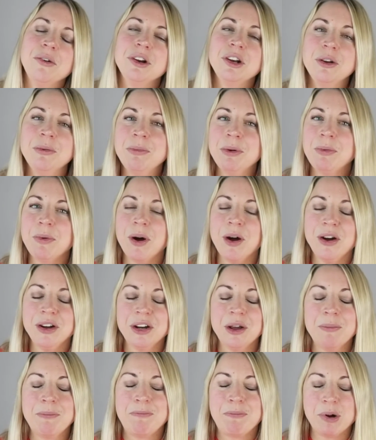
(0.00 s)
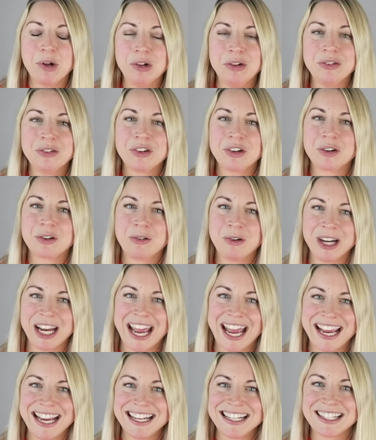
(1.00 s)
number 1, bulk
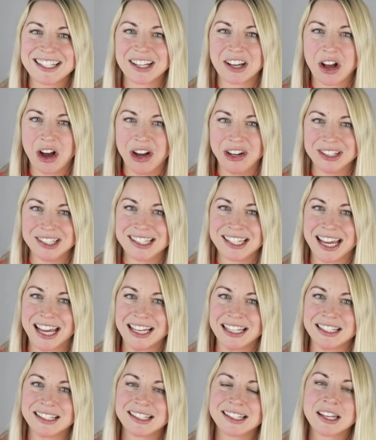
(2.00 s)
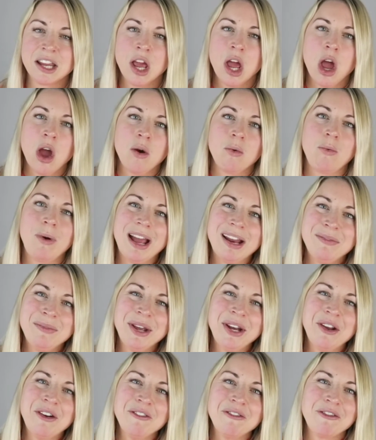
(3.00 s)
create content. When
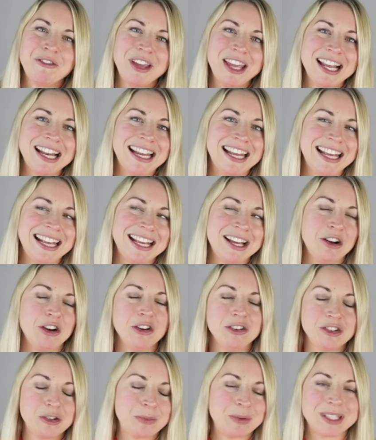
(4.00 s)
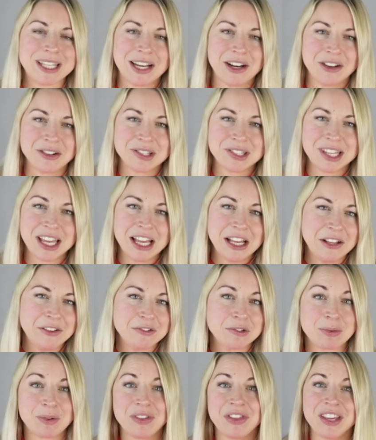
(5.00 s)
we're not feeling 100%
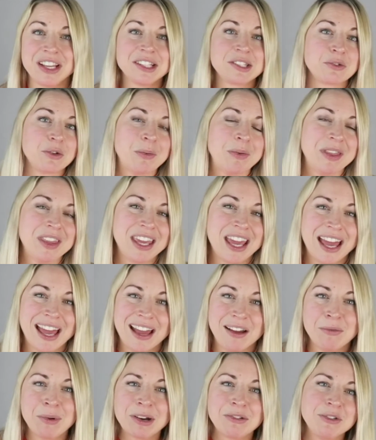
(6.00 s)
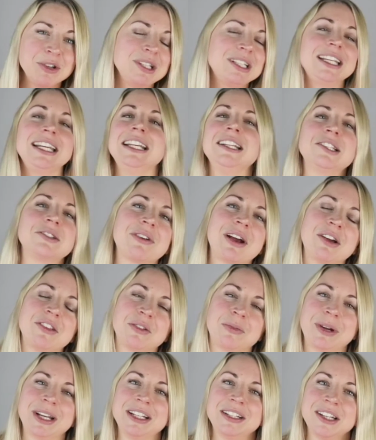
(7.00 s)
ourselves, when things are up in the air, when routines are out
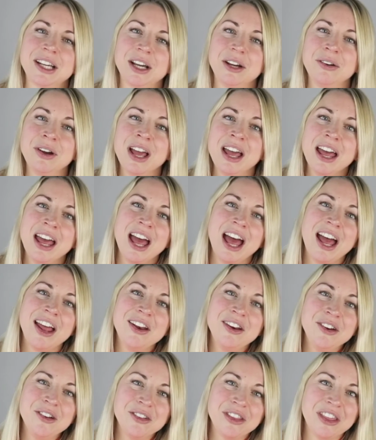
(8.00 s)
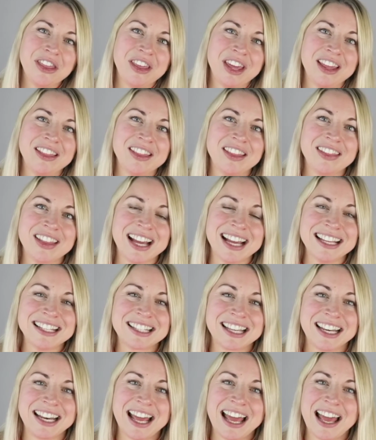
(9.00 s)
the window, another thing that
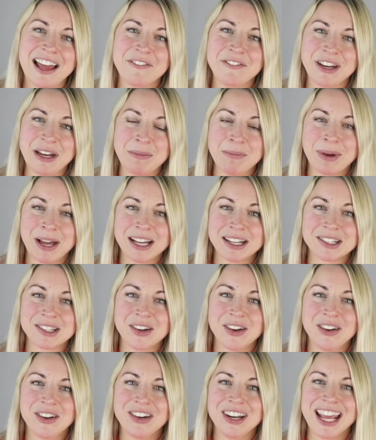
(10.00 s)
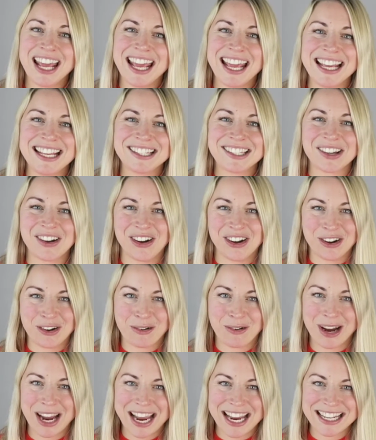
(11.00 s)
is going to have an impact on is our
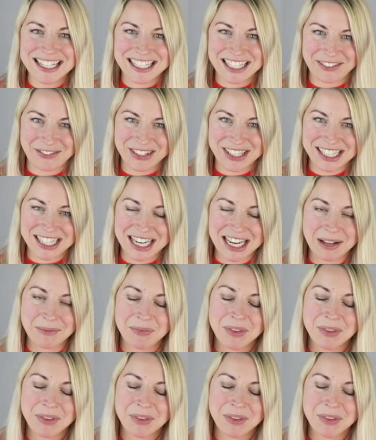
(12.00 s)
creativity.